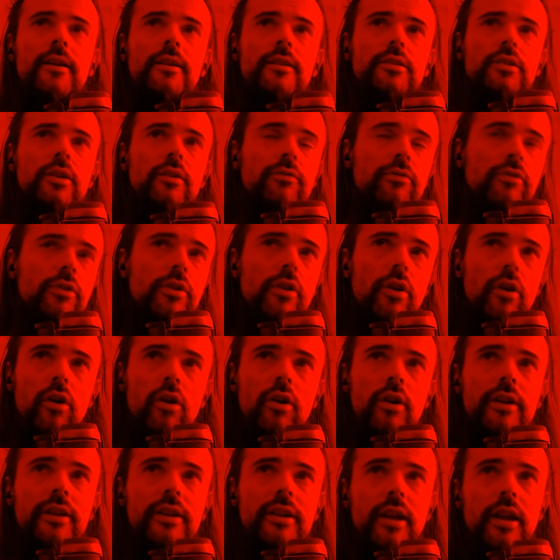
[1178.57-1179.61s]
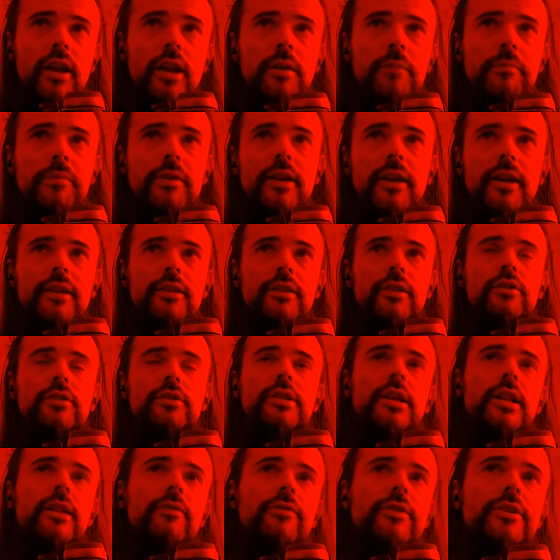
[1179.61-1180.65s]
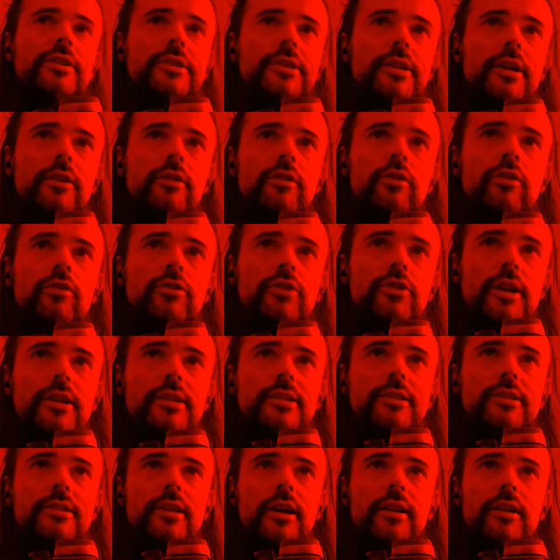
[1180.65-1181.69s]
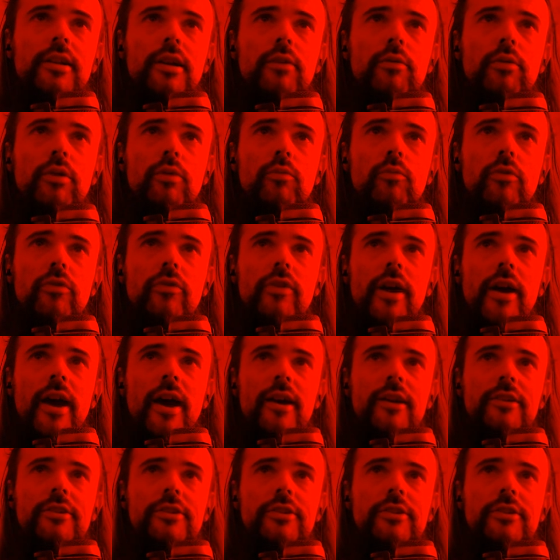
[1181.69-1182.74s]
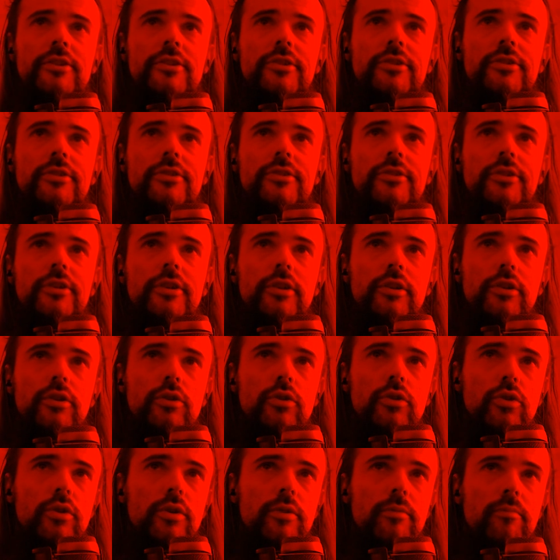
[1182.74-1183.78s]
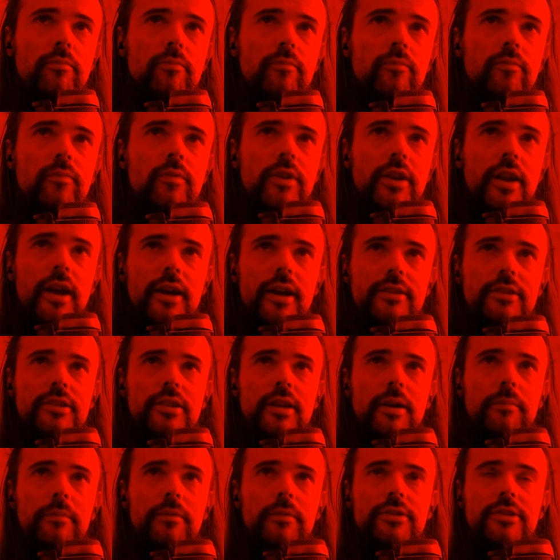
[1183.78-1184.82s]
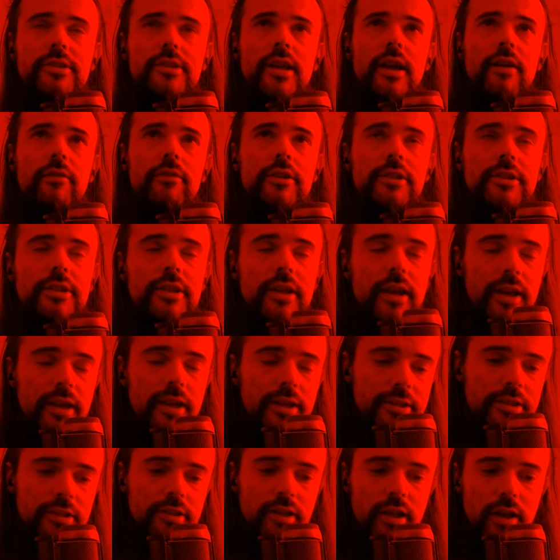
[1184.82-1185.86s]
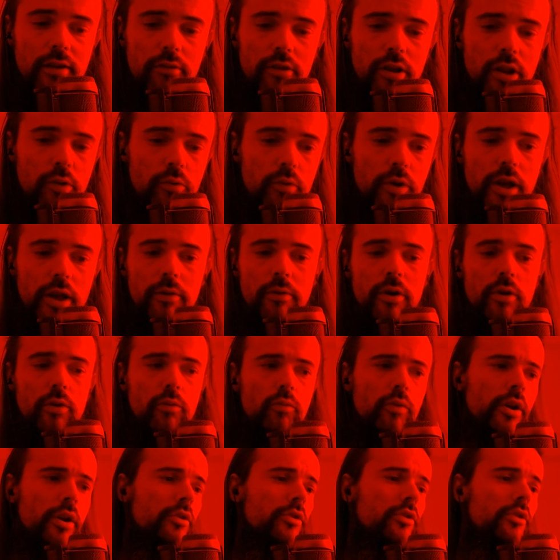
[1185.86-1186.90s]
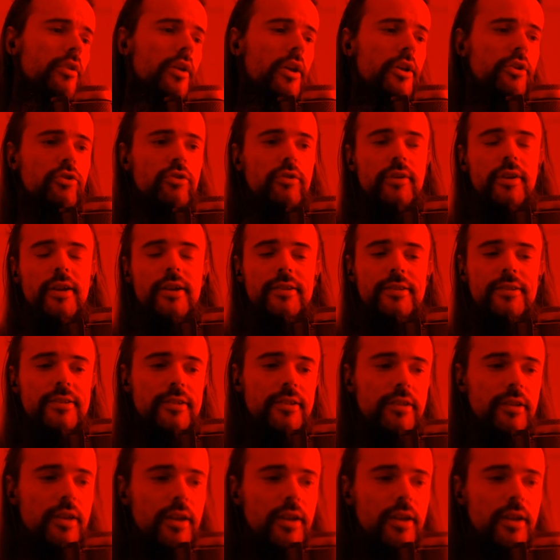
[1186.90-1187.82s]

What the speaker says: So for the early game, get yourself a Sunder and just start leveling with axes till you get some 70-80 level or whatever, when you can actually get